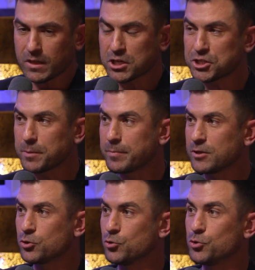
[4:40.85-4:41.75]
ship
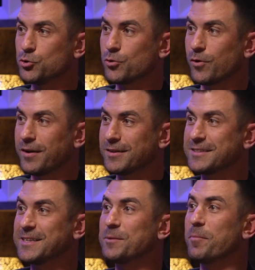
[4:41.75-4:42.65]
it to Ukraine,
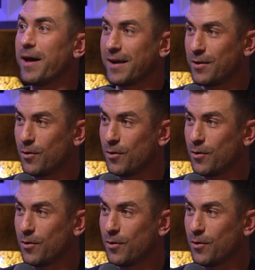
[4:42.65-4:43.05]
send back